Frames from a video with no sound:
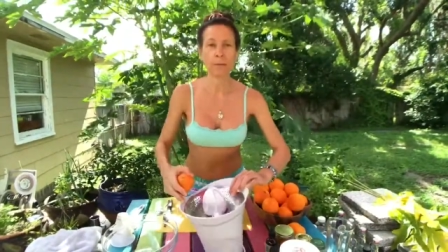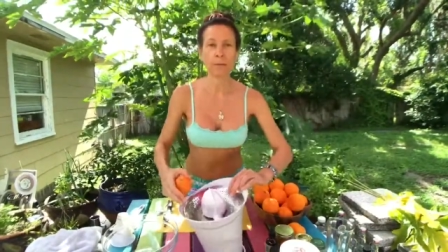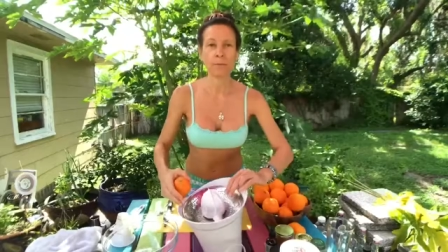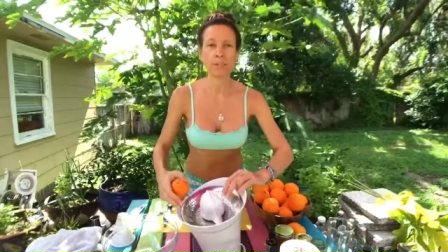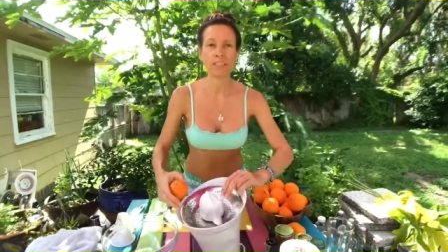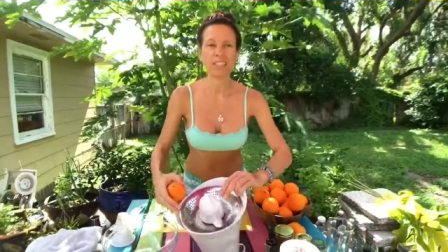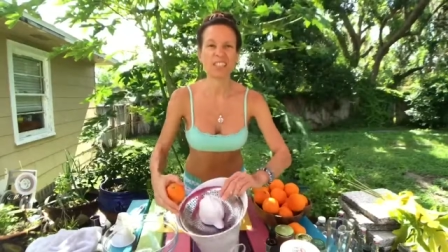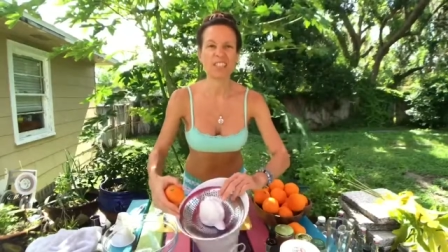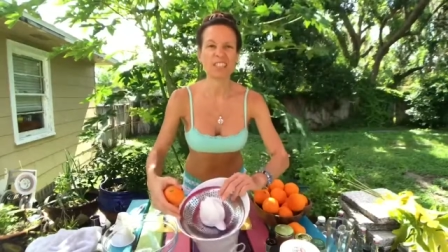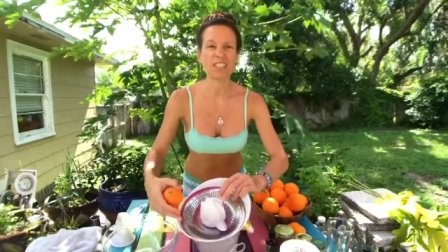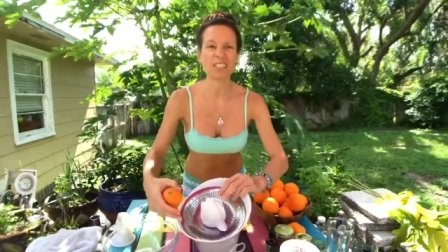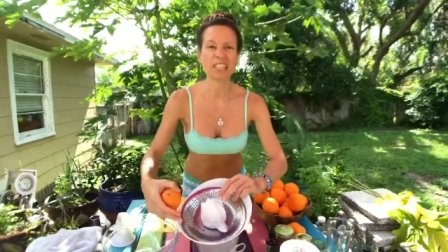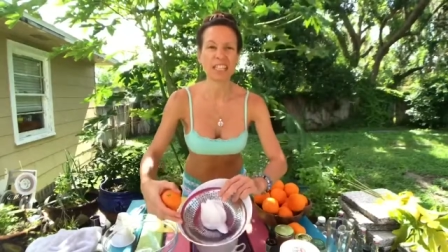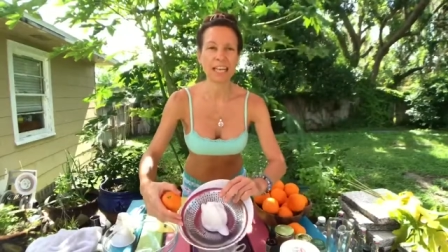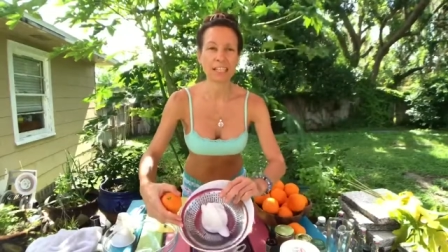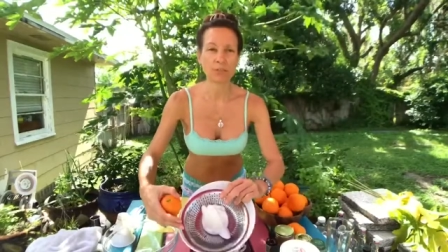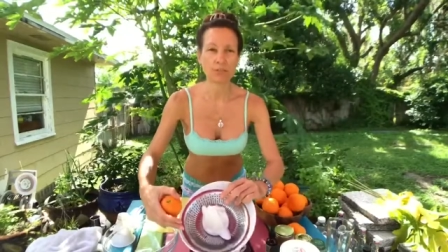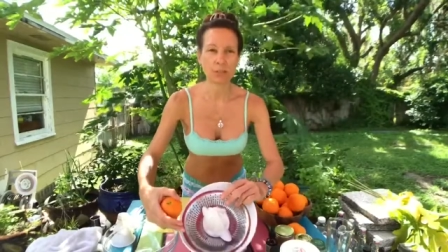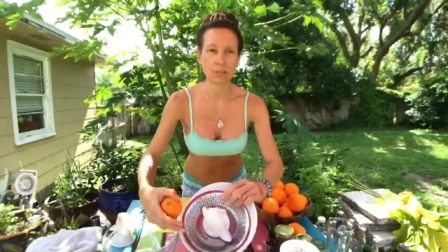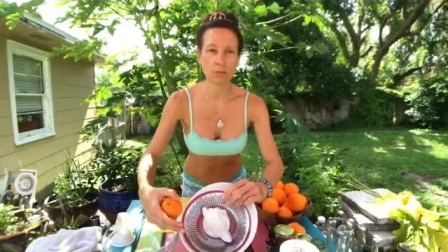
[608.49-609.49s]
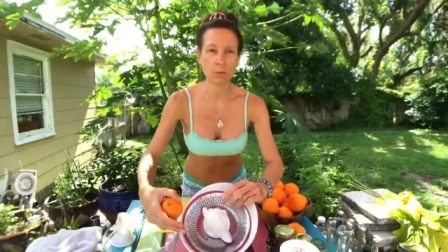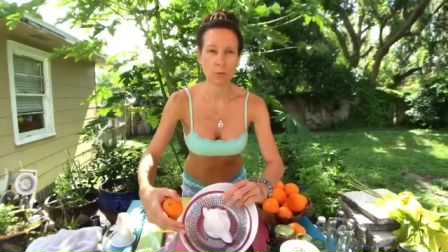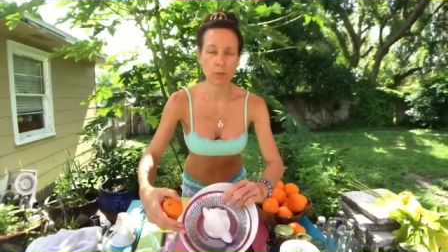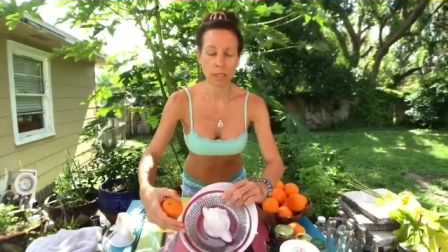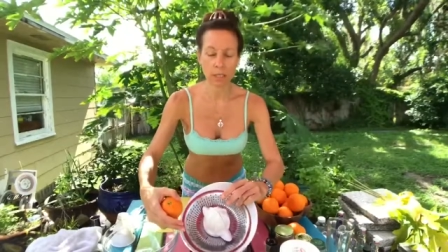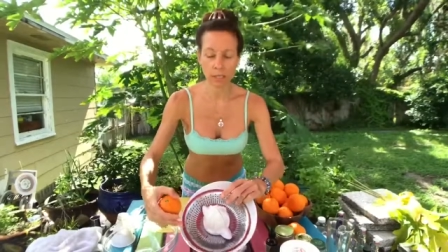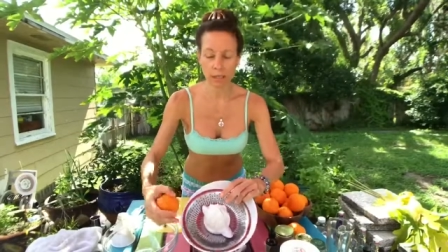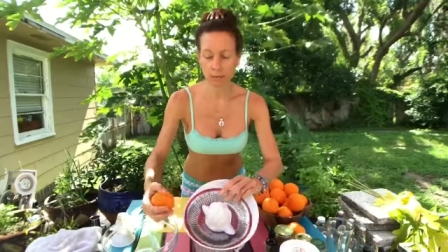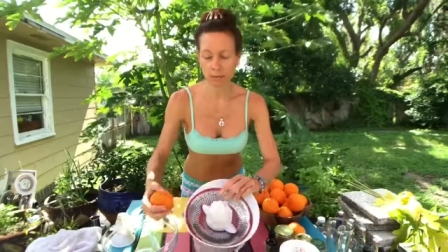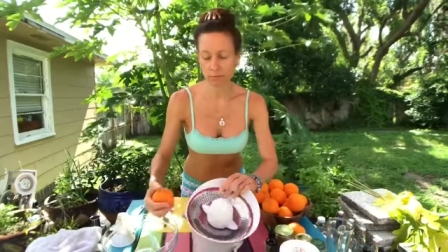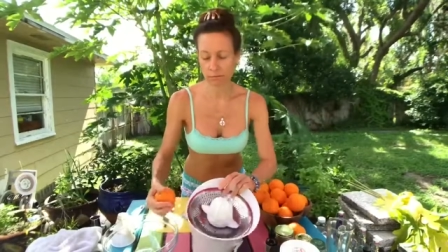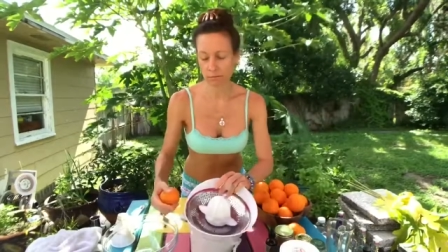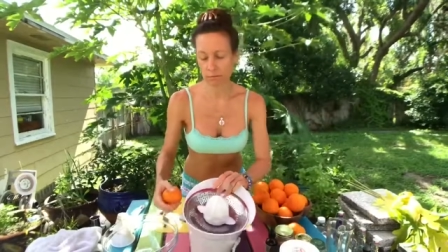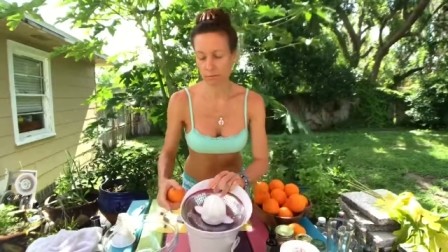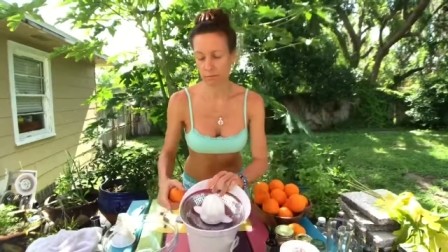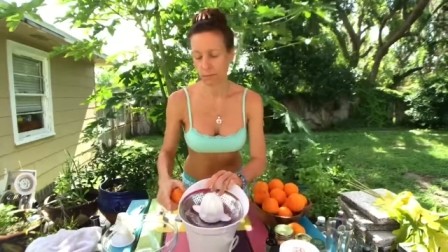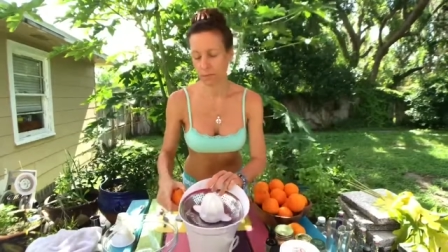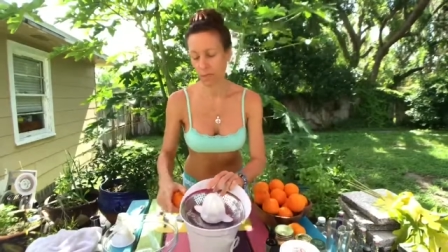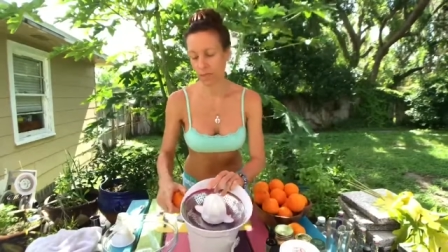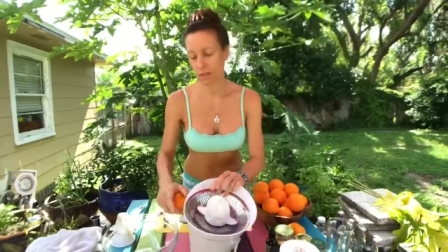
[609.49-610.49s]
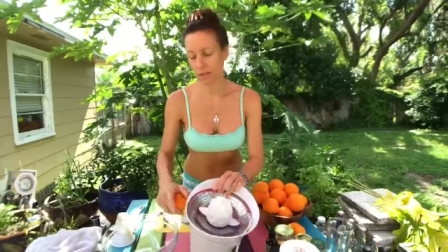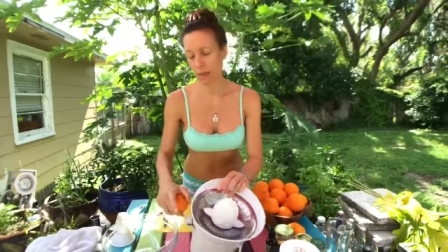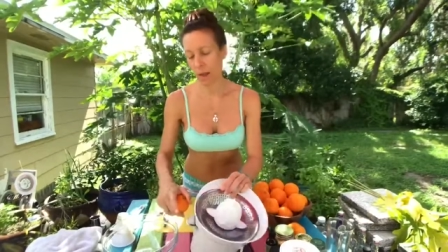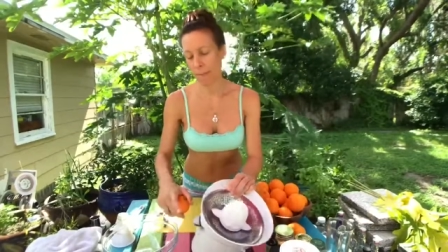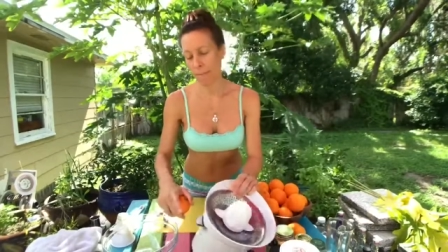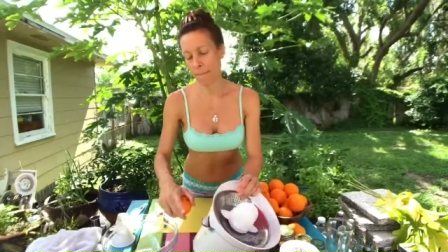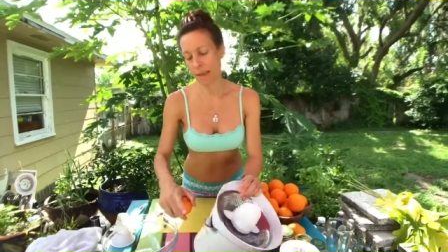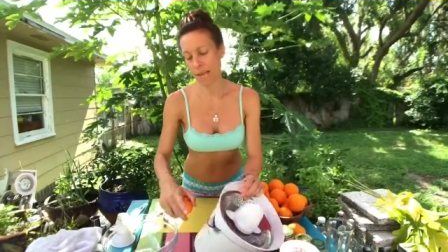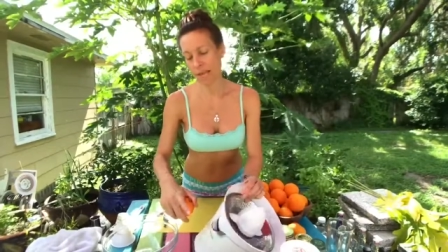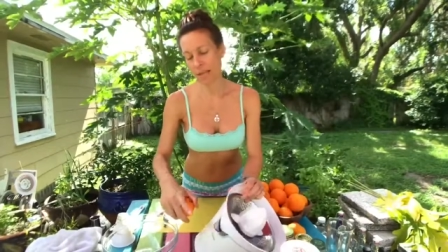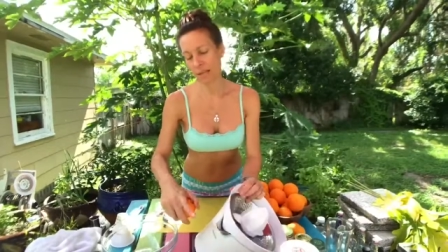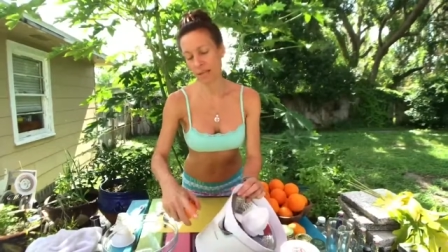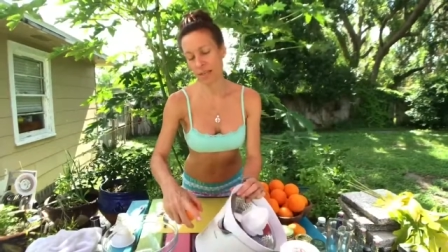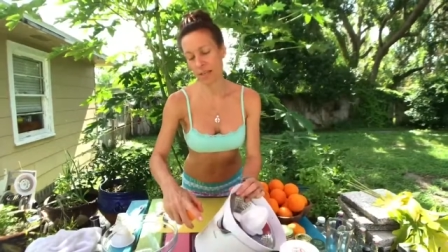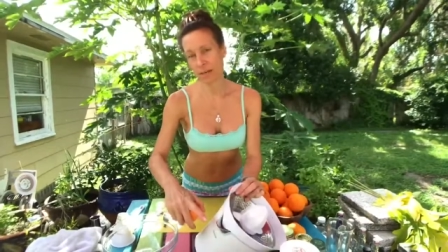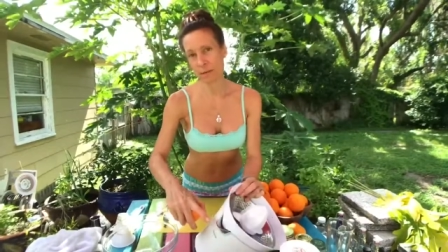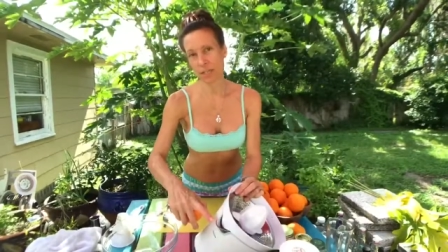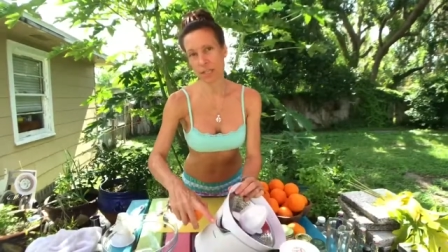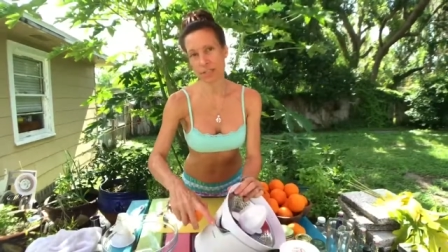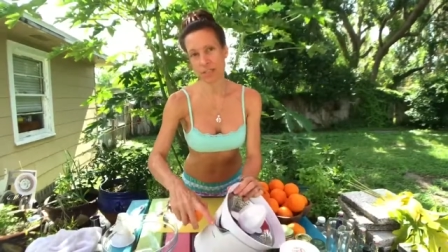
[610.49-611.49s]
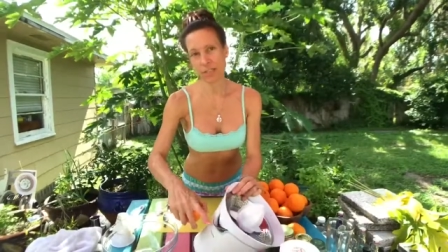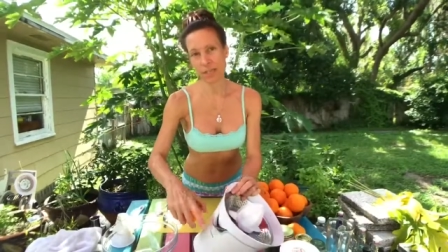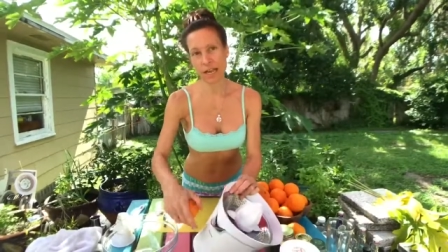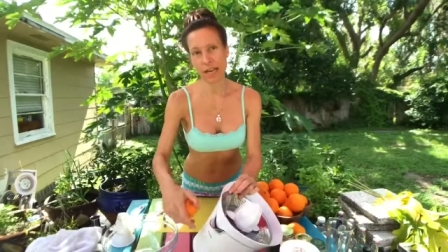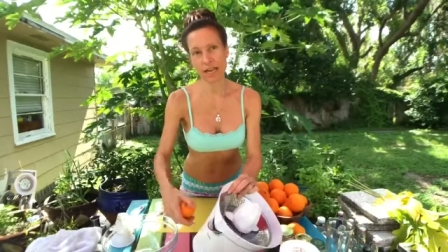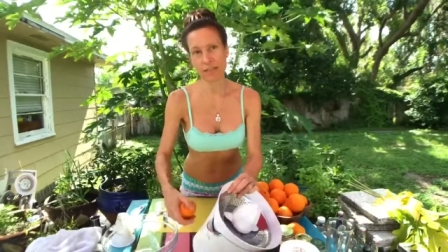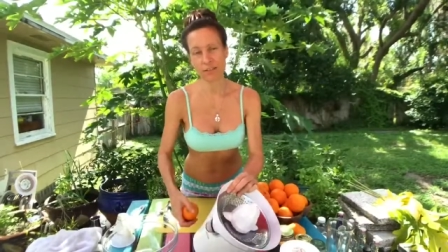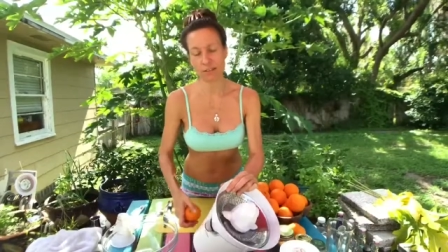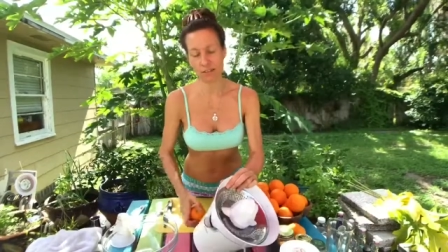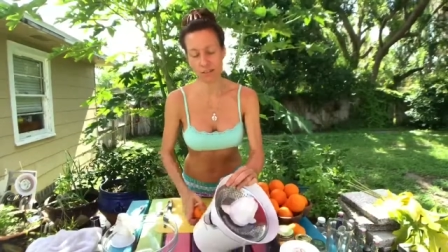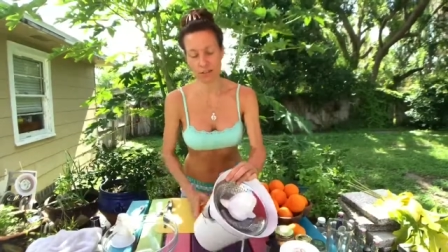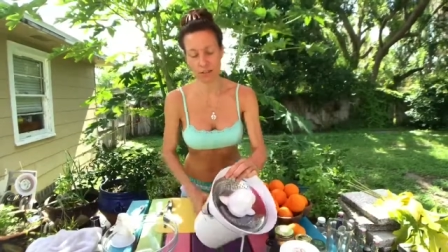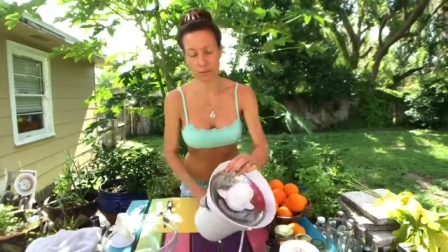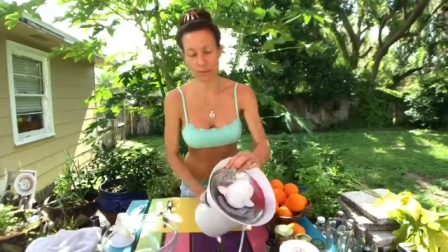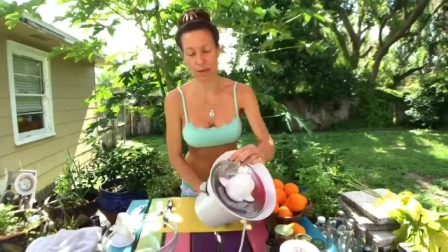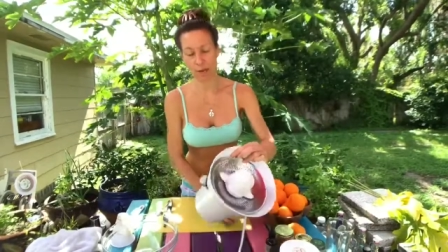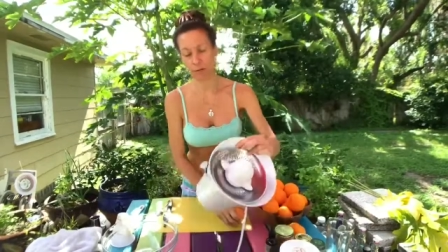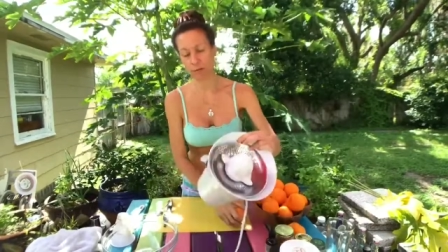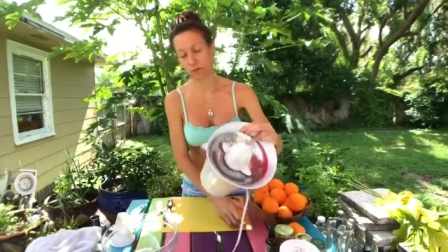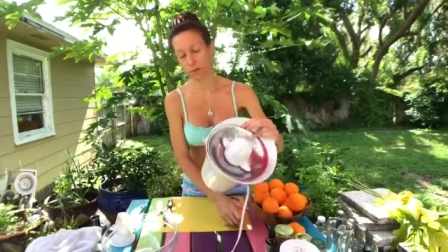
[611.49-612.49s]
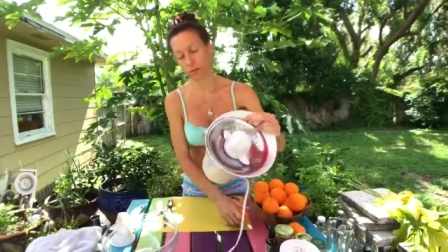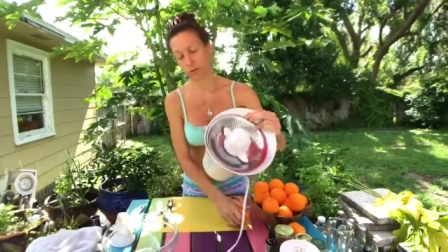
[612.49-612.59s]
But this electric one, is amazing because it has a spout.